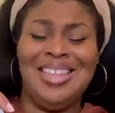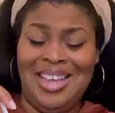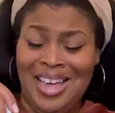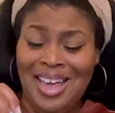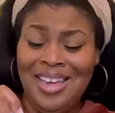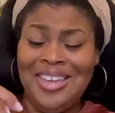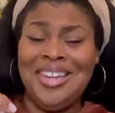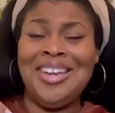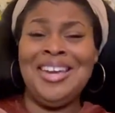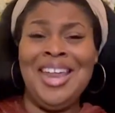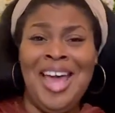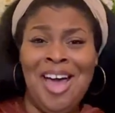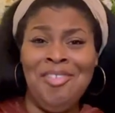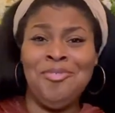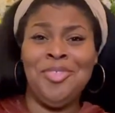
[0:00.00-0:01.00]
I could
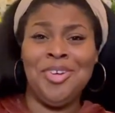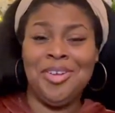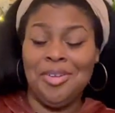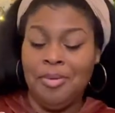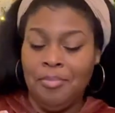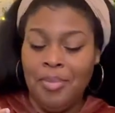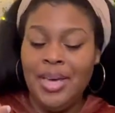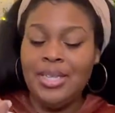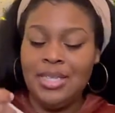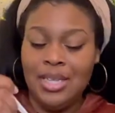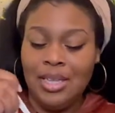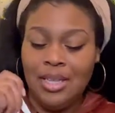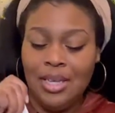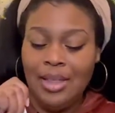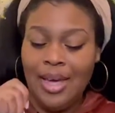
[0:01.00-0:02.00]
never.
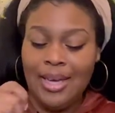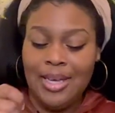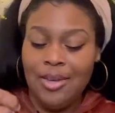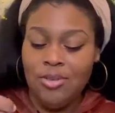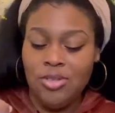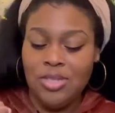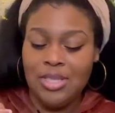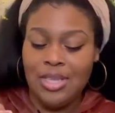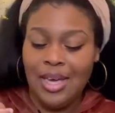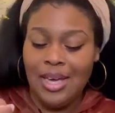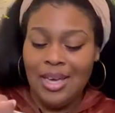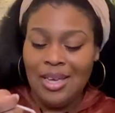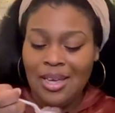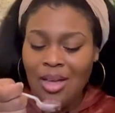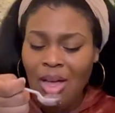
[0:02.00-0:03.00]
Basically, like he was just
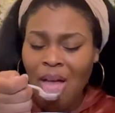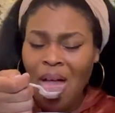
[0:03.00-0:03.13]
like,